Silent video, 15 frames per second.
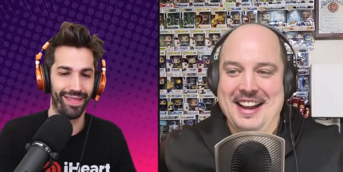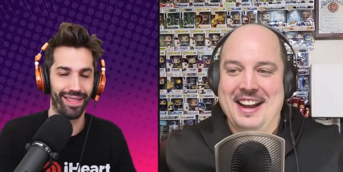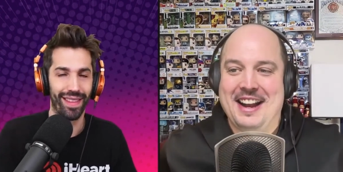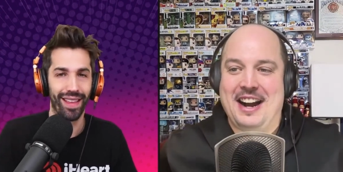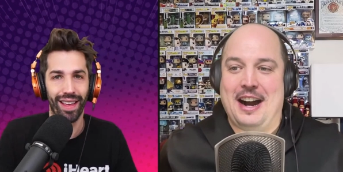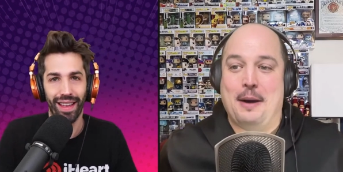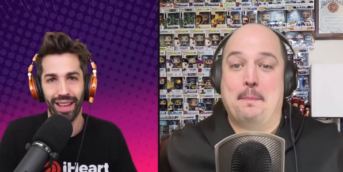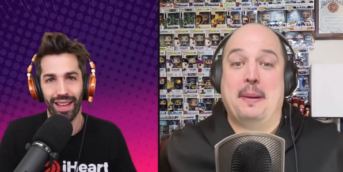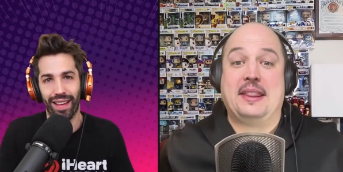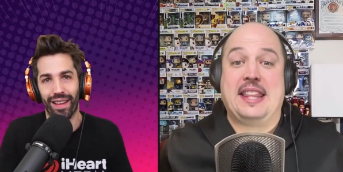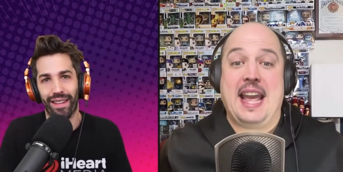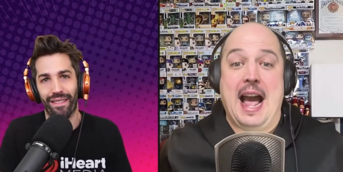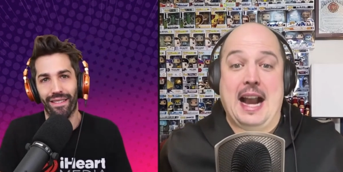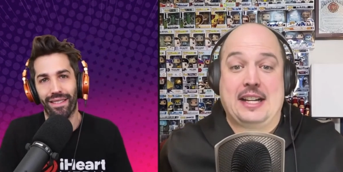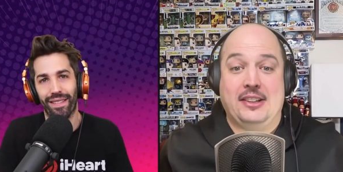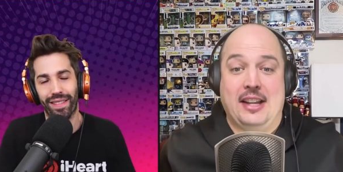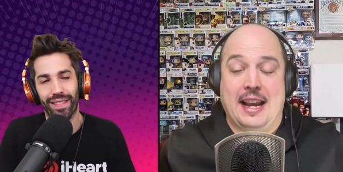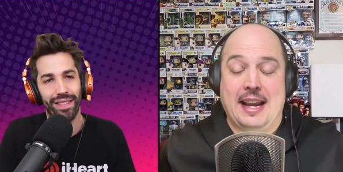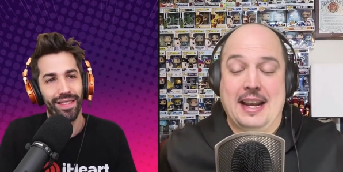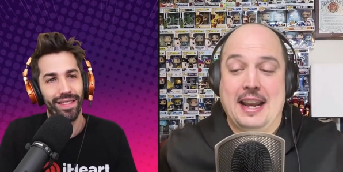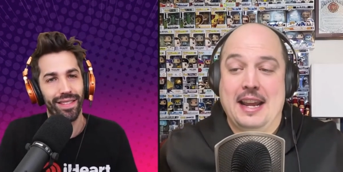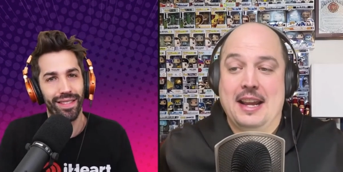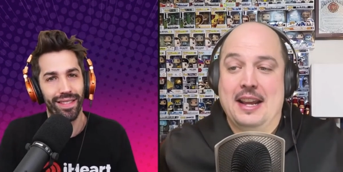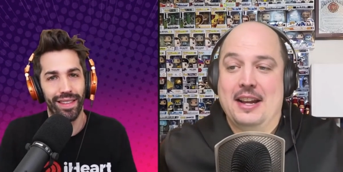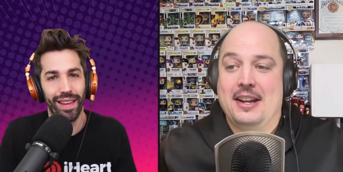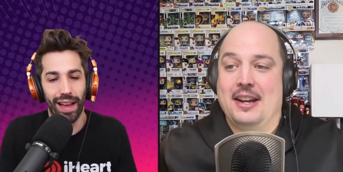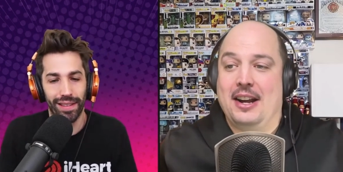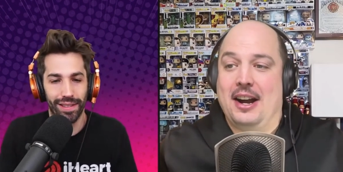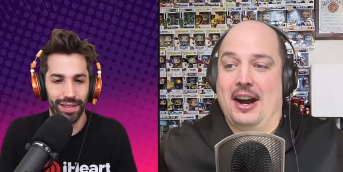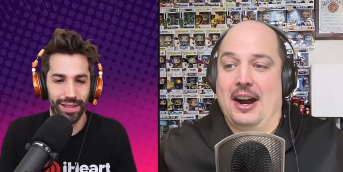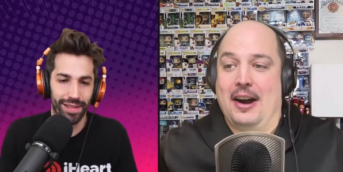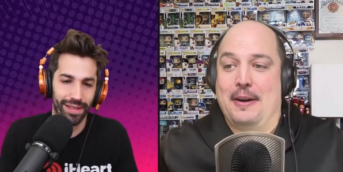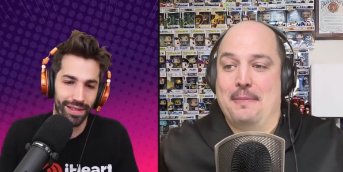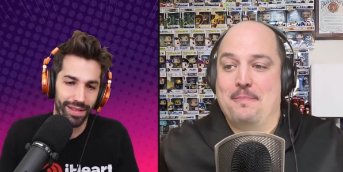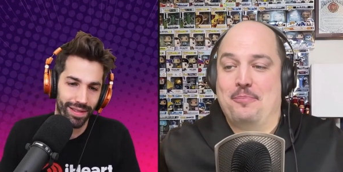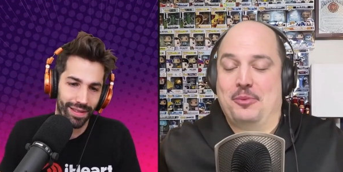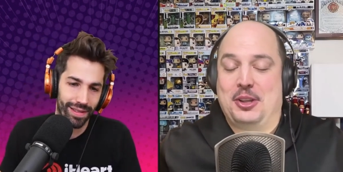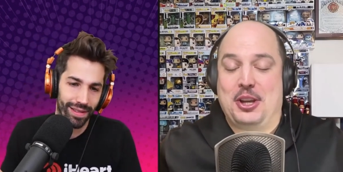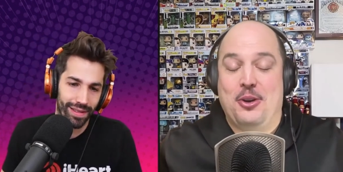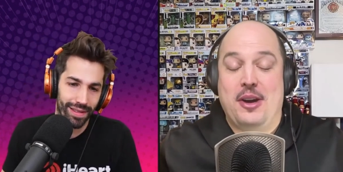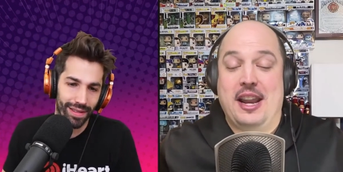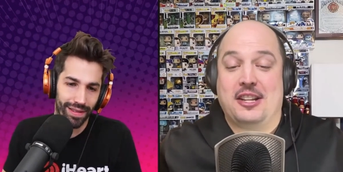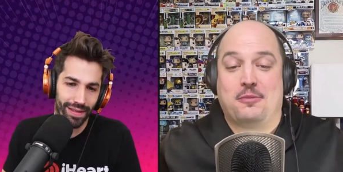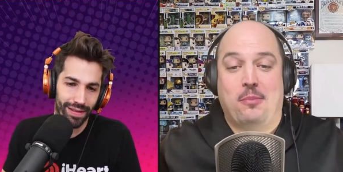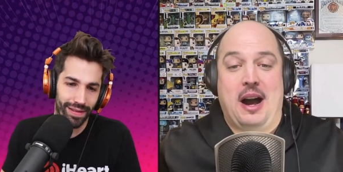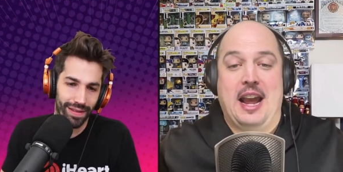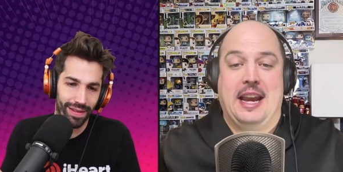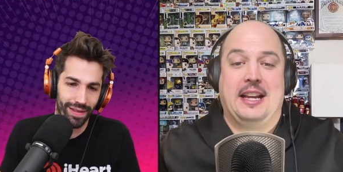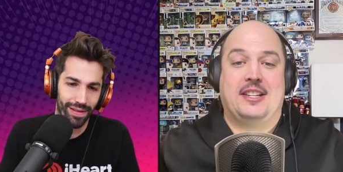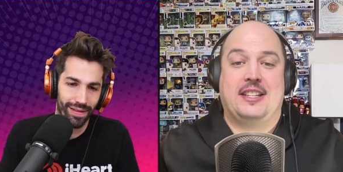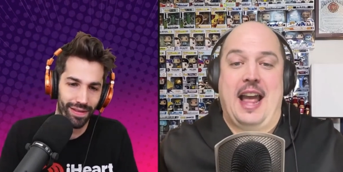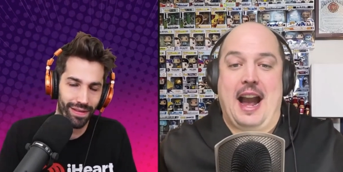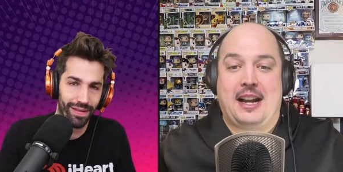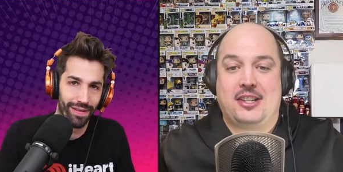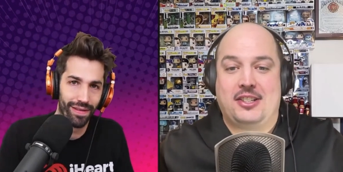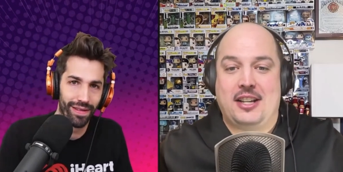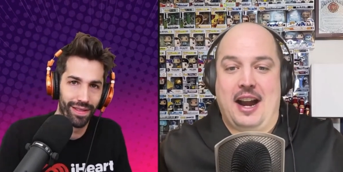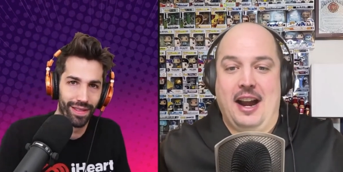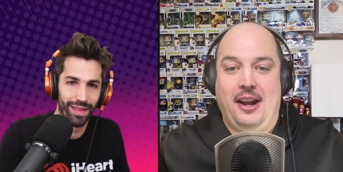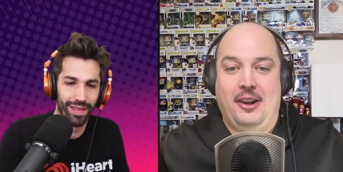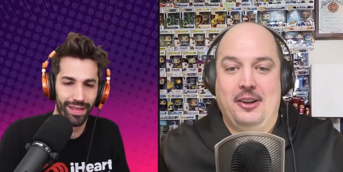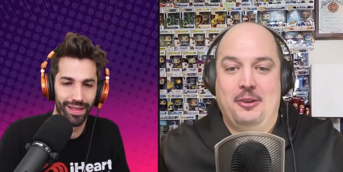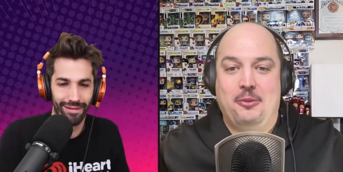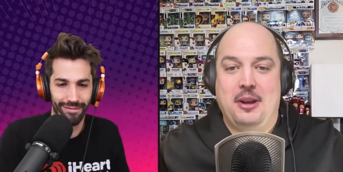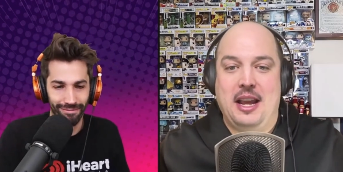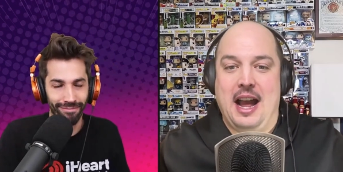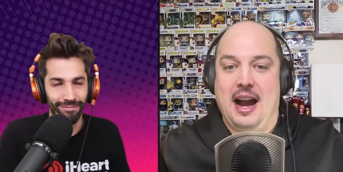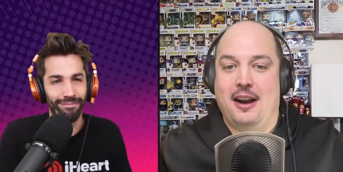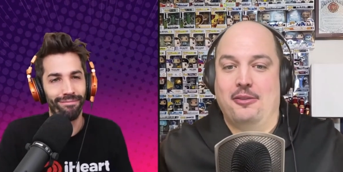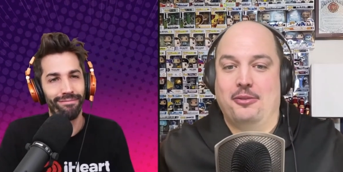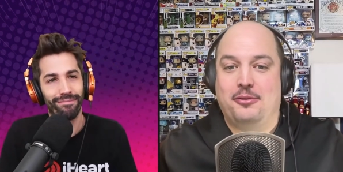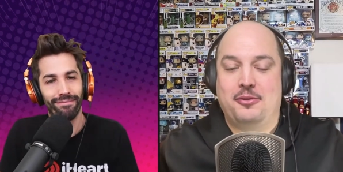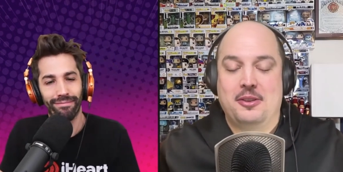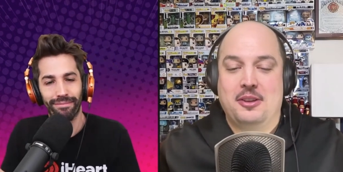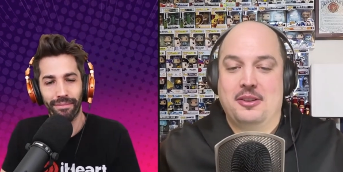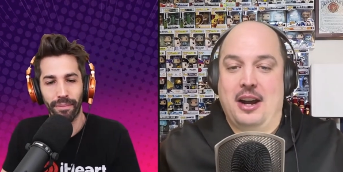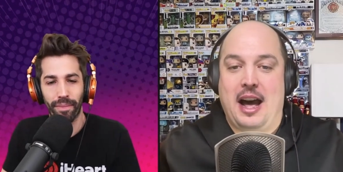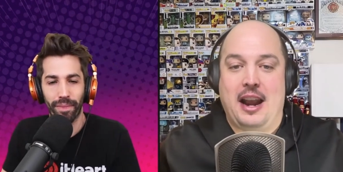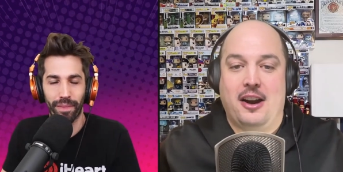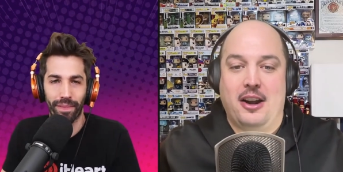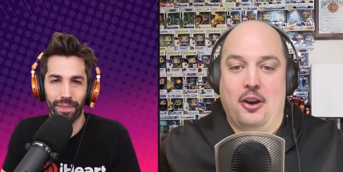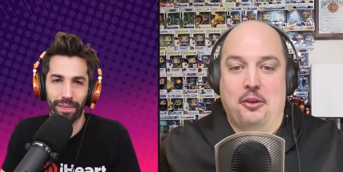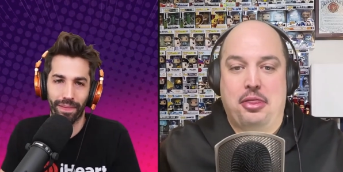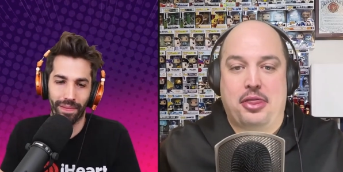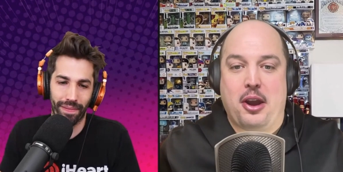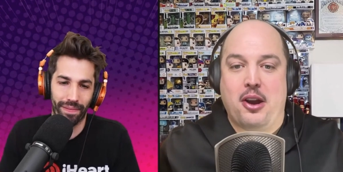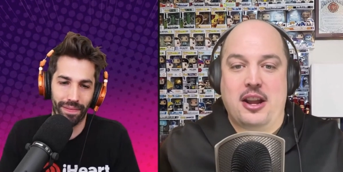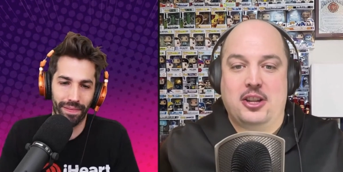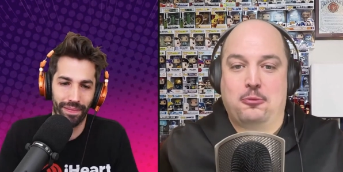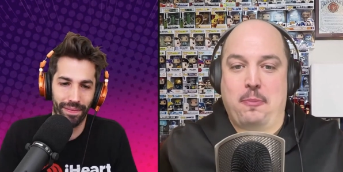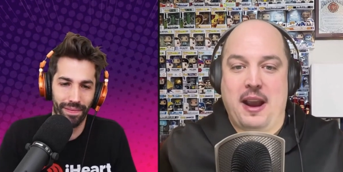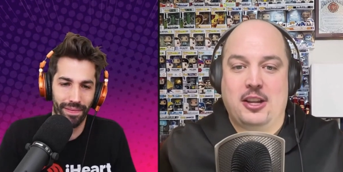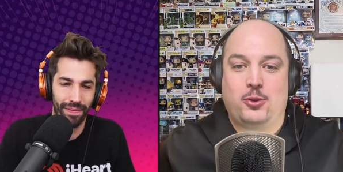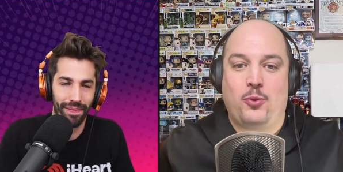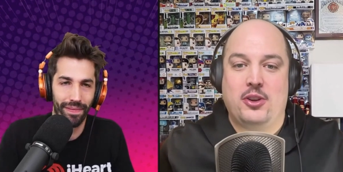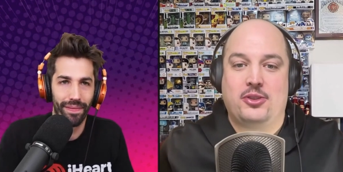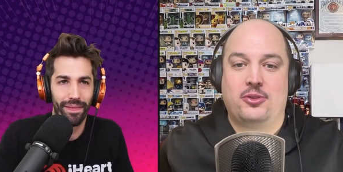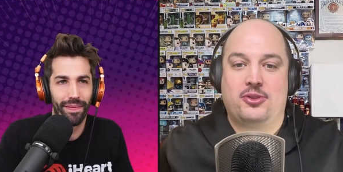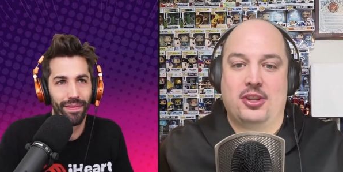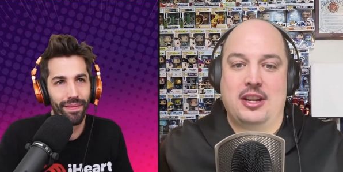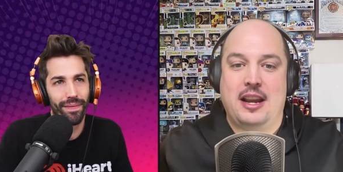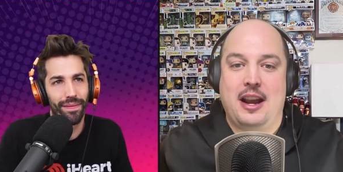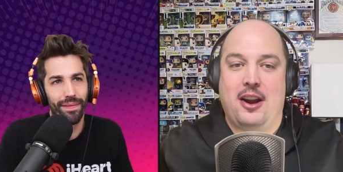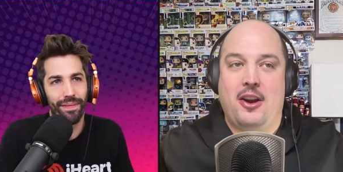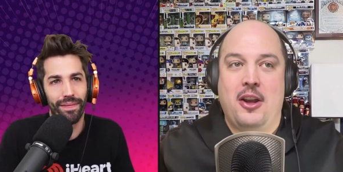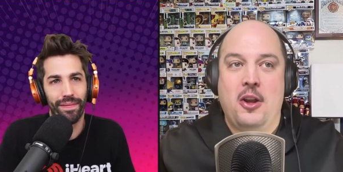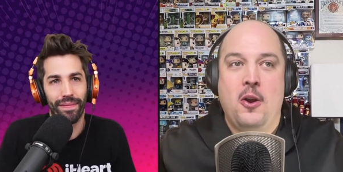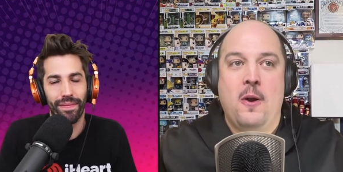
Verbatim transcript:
Speaker 1: uh, but the acolyte, yeah, uh, it is my exact style. We mm-hmm. have I don't know thirty space wizards in here.